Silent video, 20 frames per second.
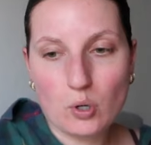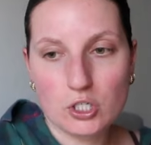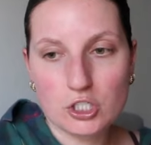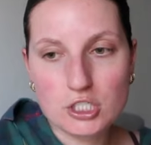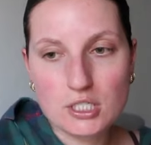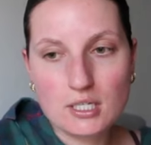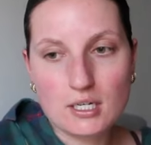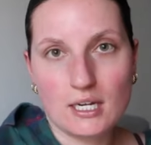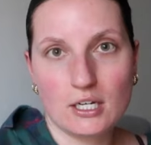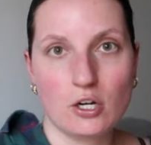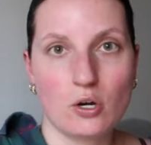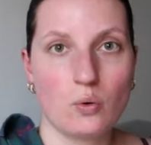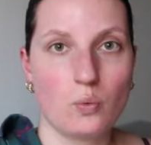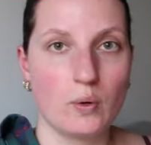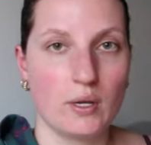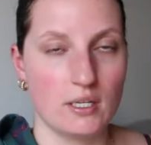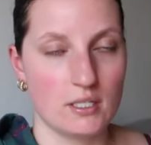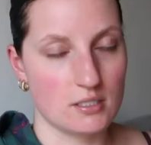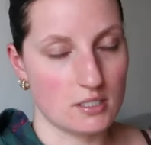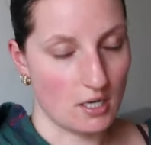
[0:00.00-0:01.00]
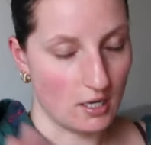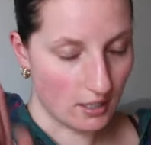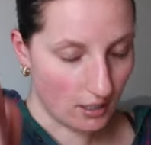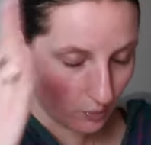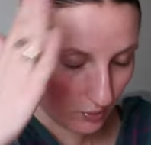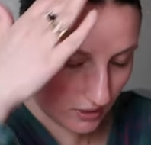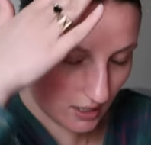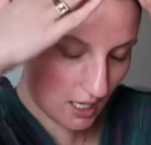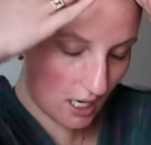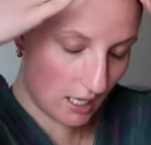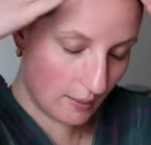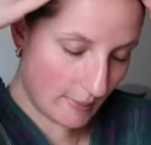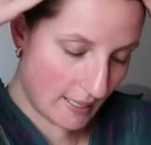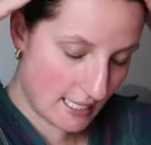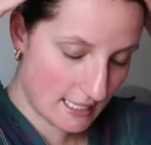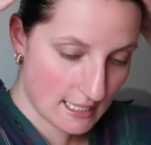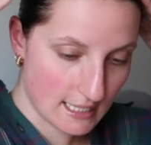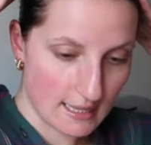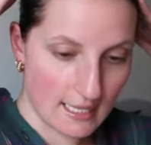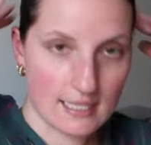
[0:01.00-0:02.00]
portion. I know we started with the hair
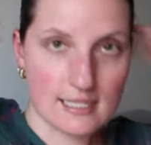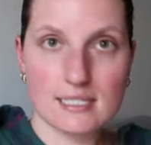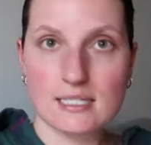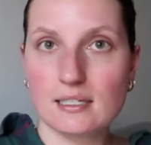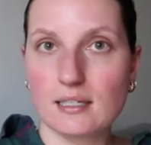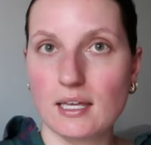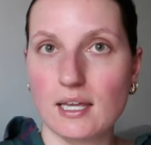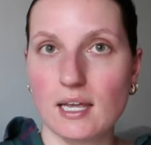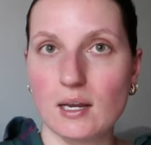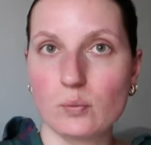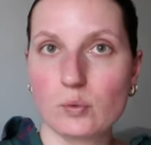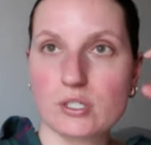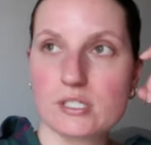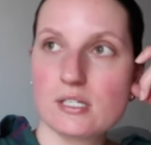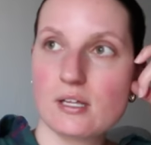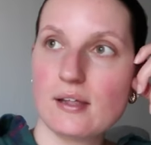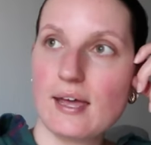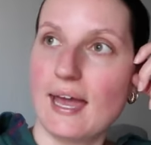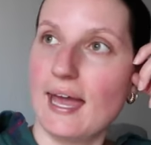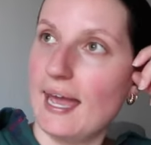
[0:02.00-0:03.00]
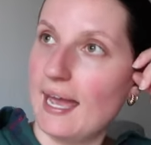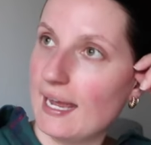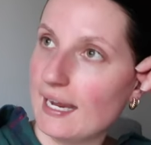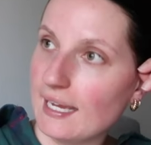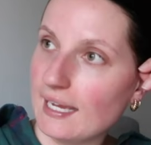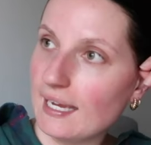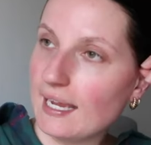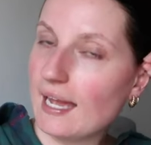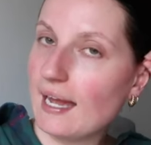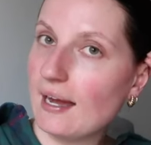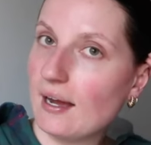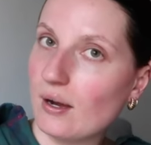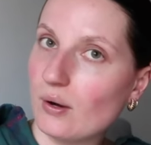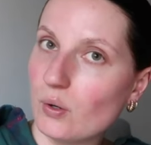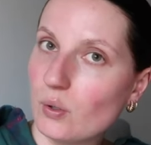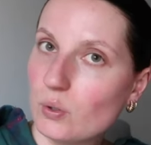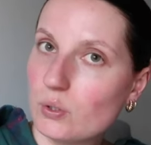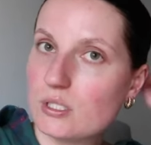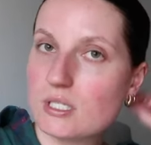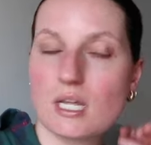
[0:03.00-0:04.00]
mask, that's still in, we're still egging
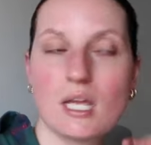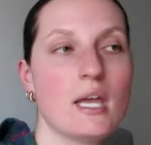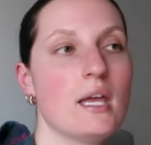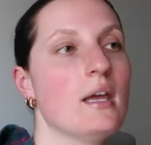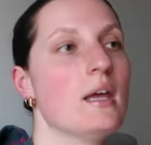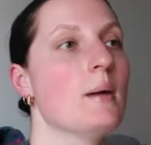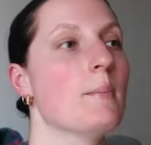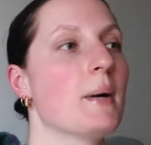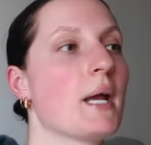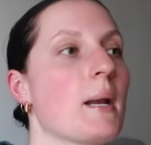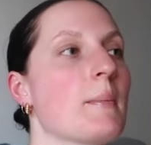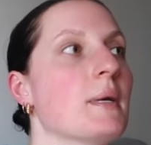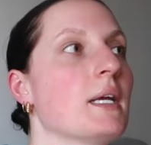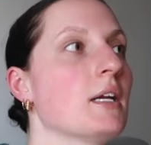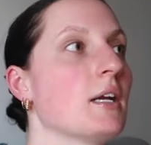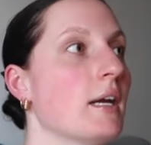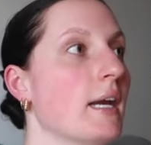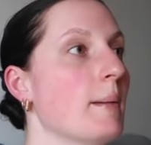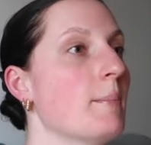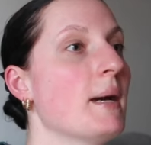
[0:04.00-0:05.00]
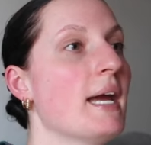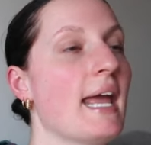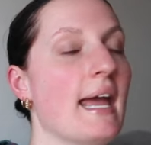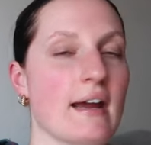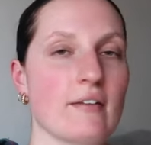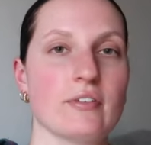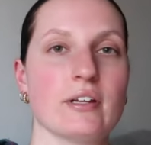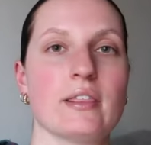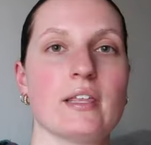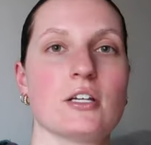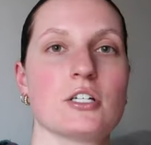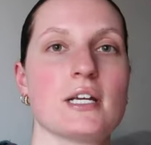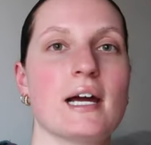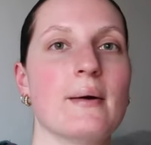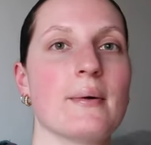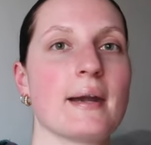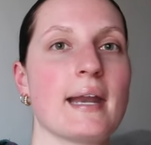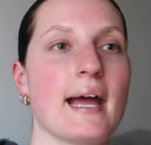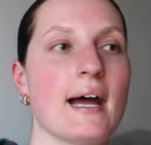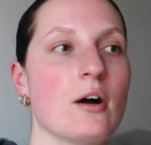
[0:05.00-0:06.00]
out, but I'm gonna get my everything
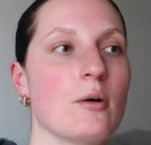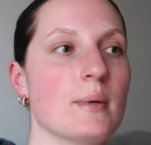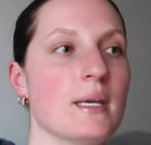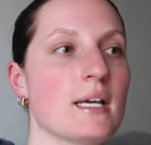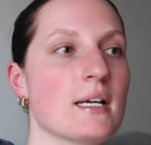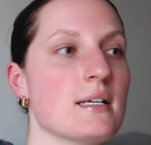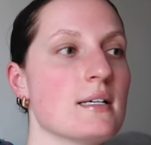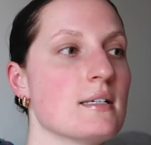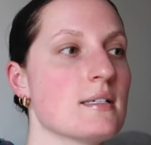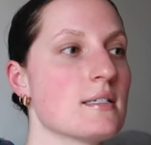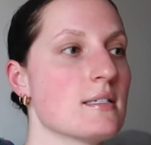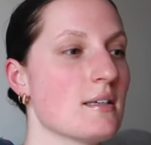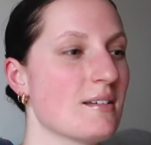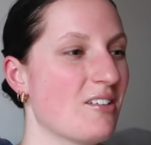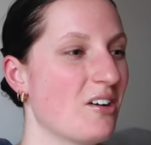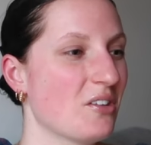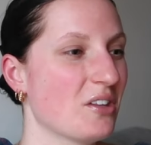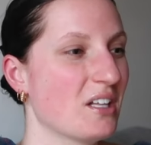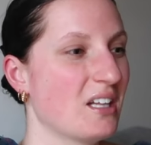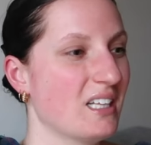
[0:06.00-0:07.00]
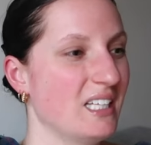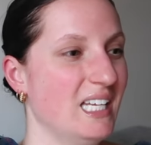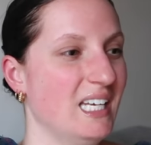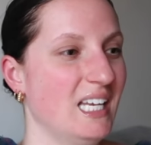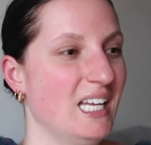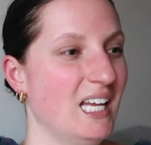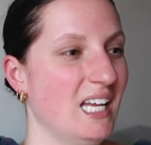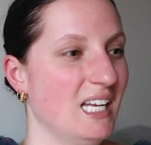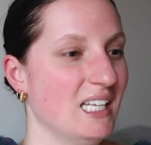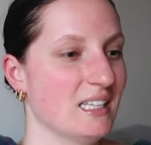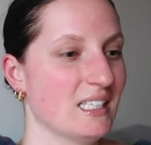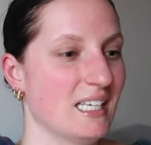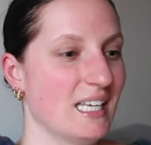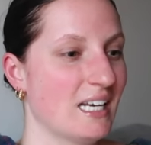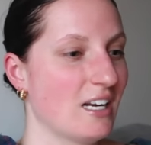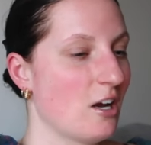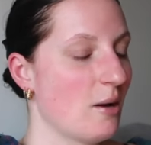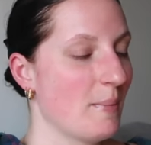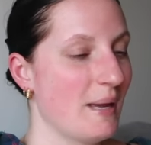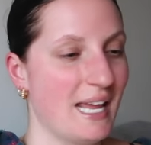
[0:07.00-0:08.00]
shower now because all the cleaning and the
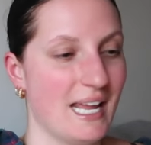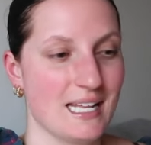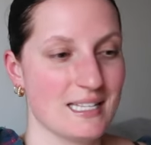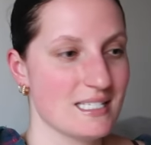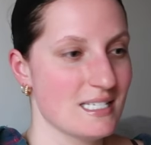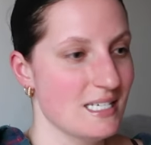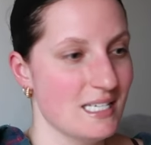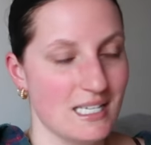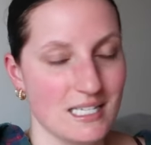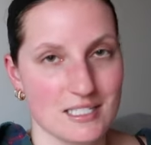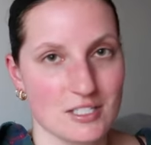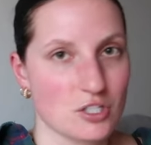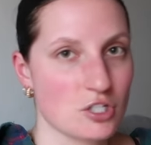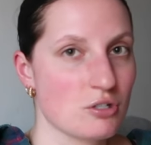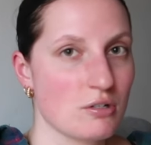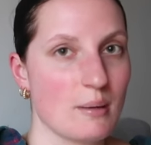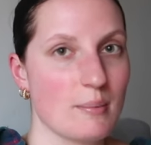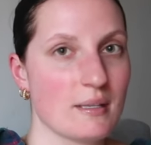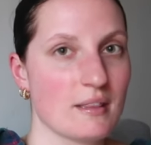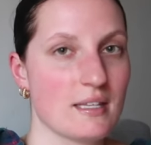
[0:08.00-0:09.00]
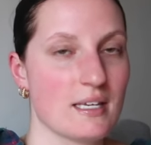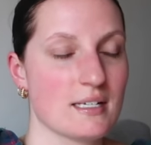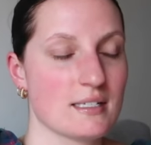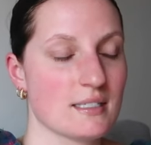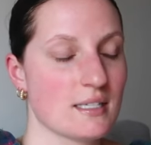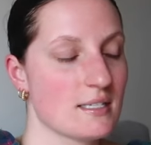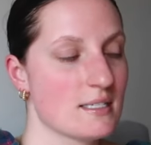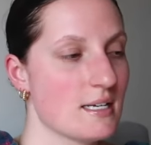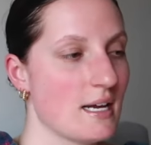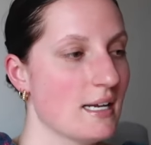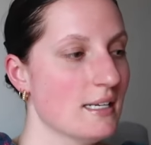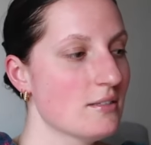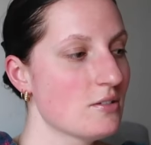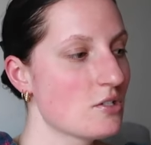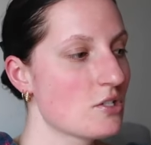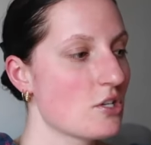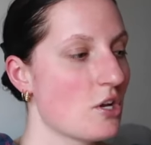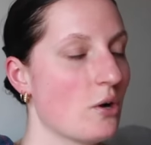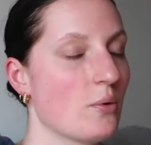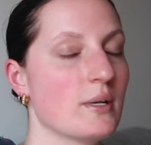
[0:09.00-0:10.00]
getting on my hands and knees and scrubbing things is done.
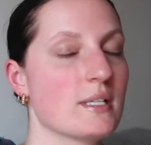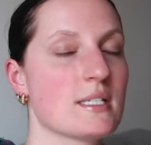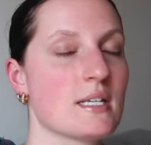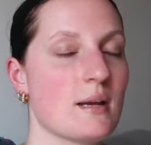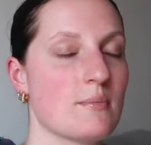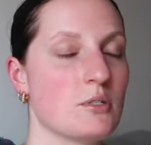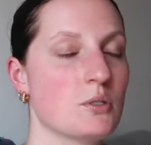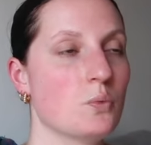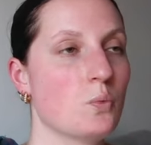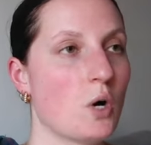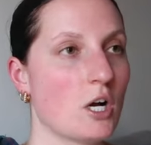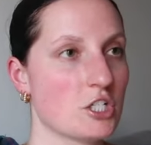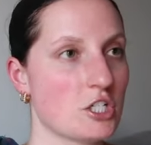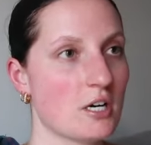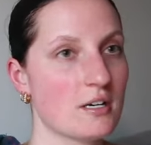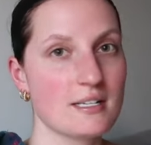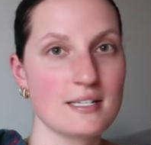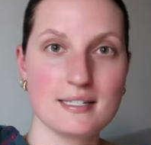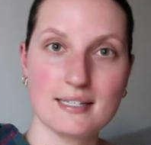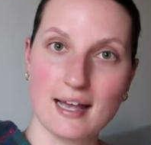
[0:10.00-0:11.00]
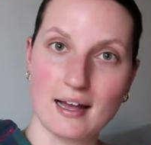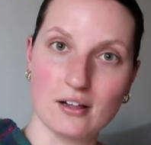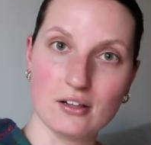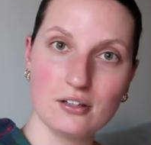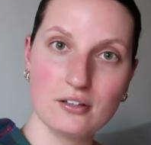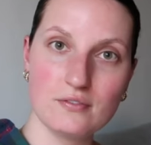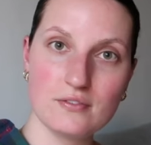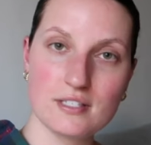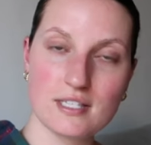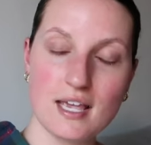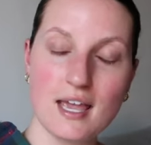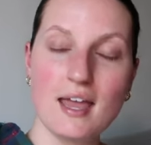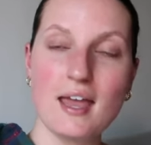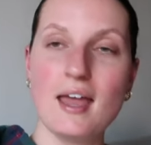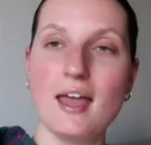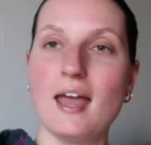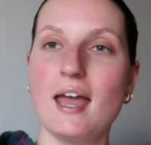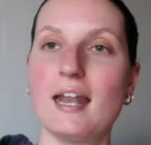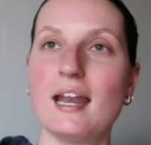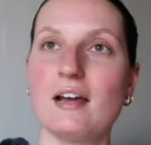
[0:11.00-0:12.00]
So it's time to wash ourselves
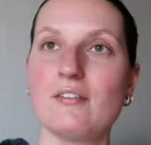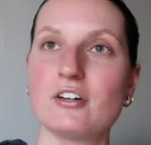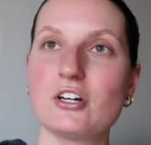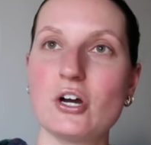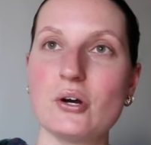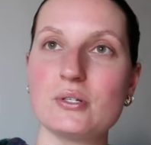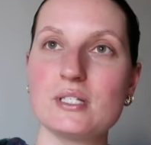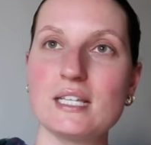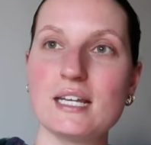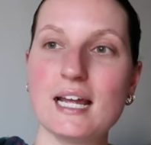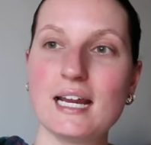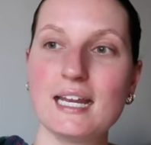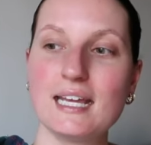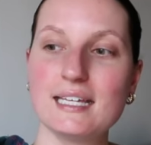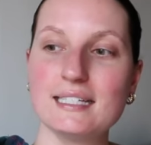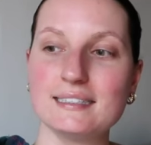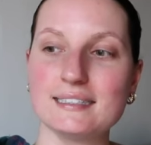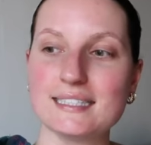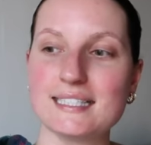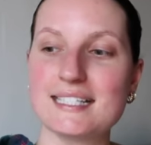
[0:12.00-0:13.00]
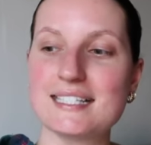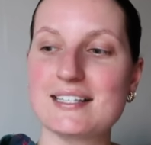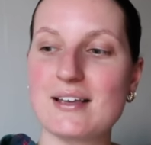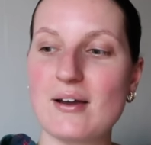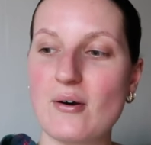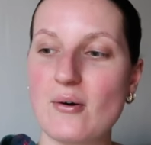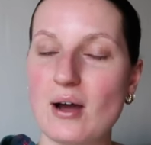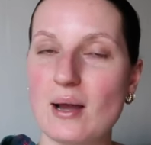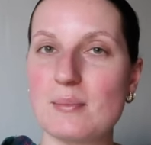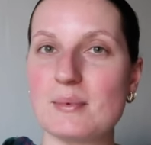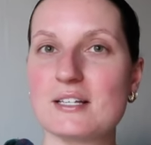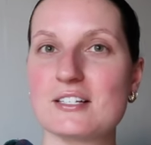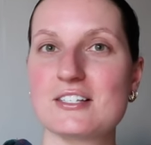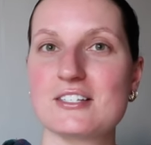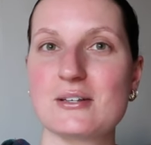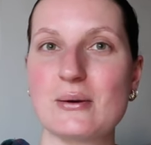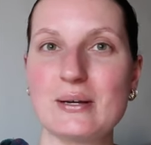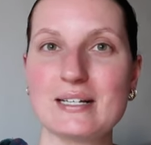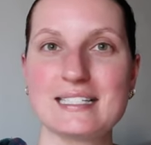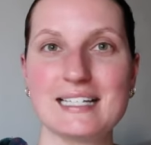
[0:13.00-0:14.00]
and have a cozy night in. So I'm
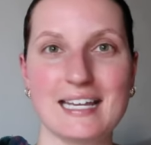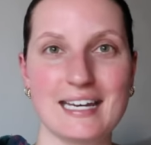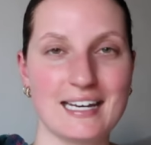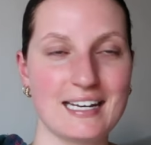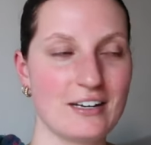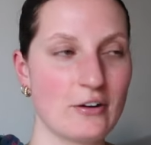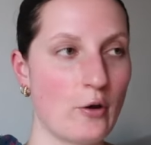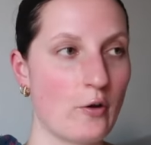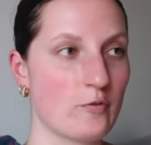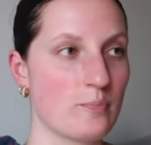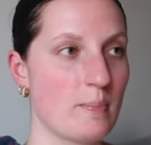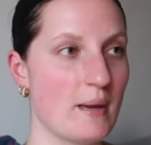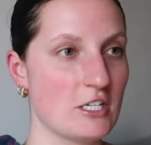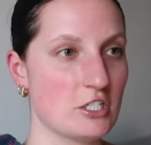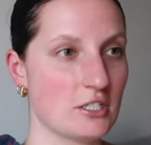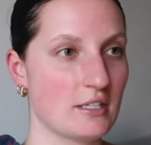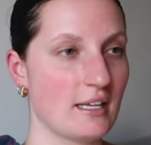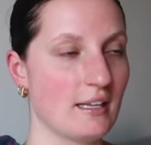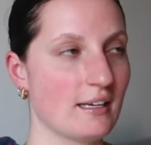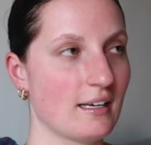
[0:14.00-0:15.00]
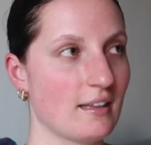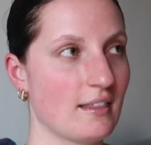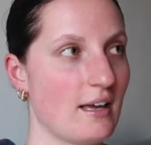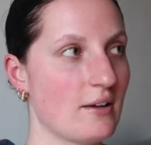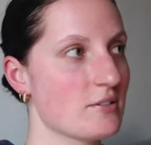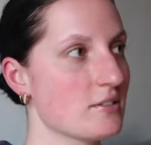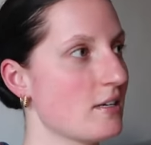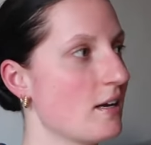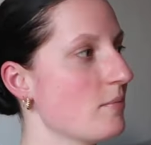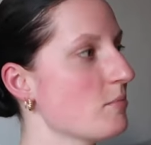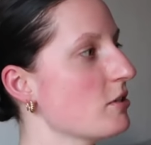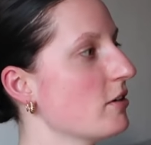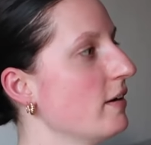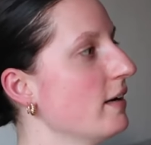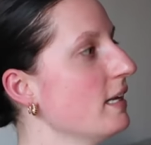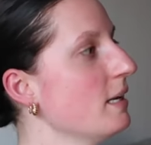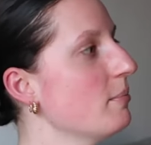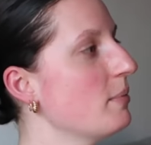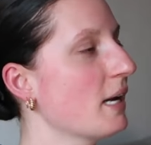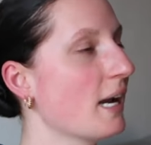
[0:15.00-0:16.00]
so excited. I know I've mentioned that like a thousand times
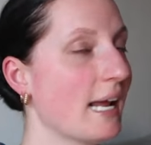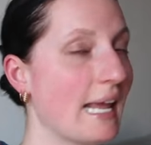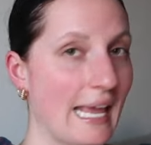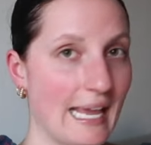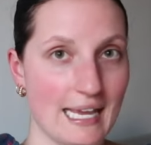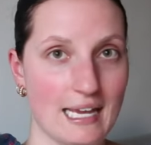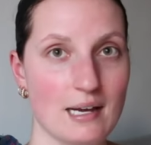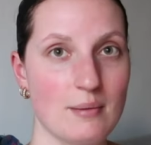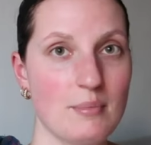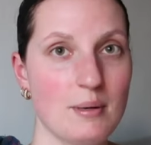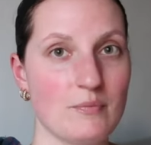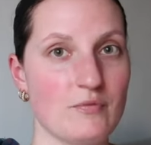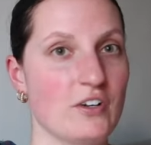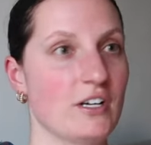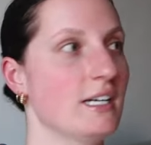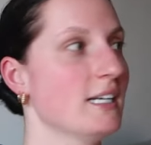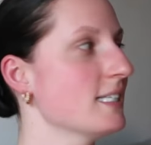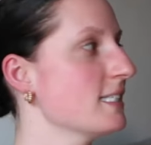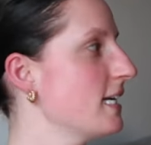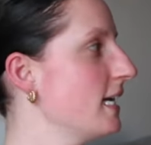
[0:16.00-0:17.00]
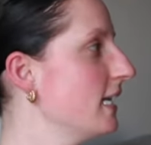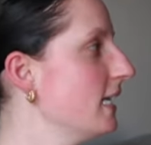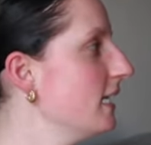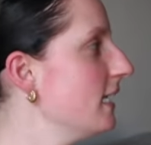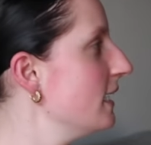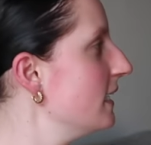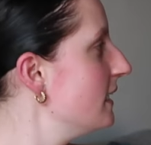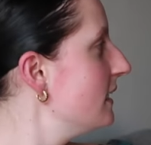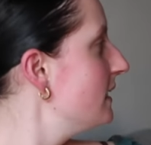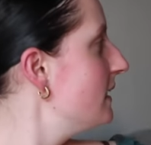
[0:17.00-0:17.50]
already, but I am, I'm very excited.